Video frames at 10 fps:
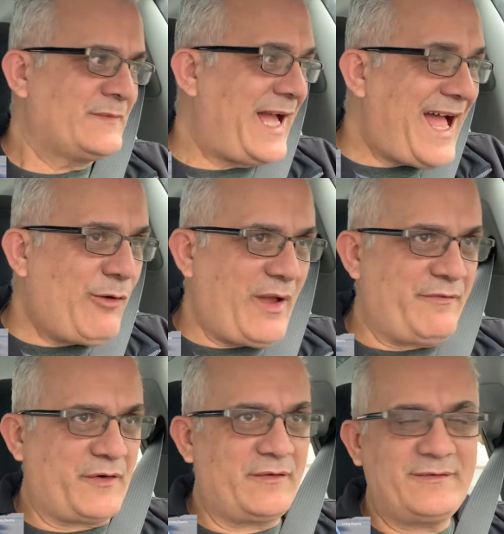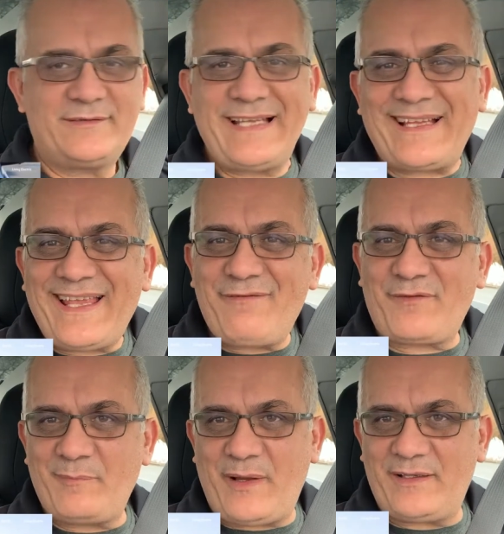However, not
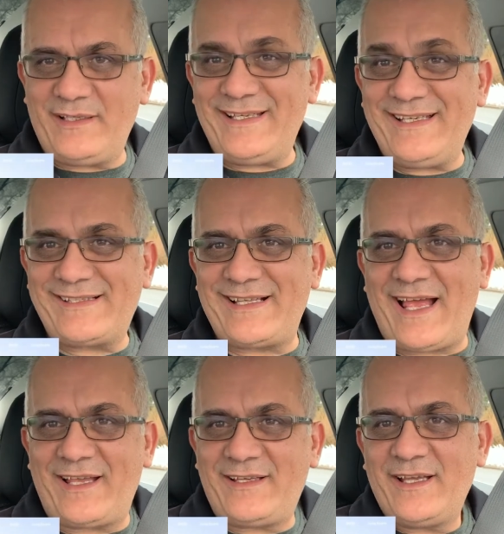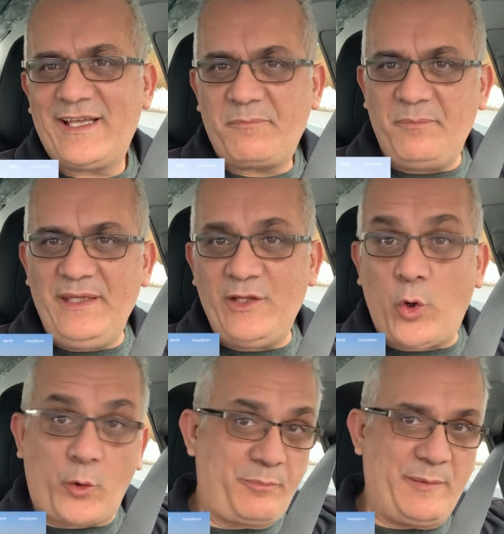everybody is like me
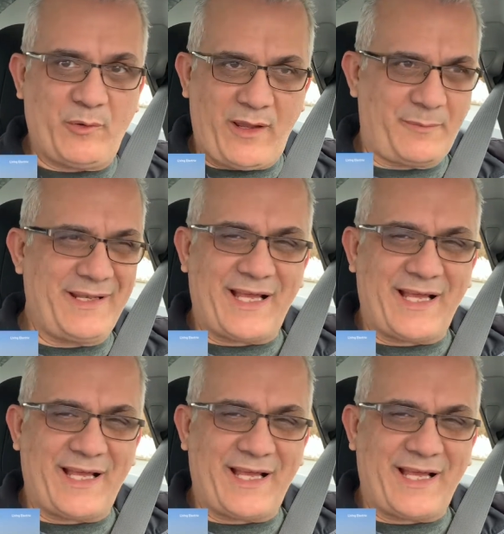or people like me,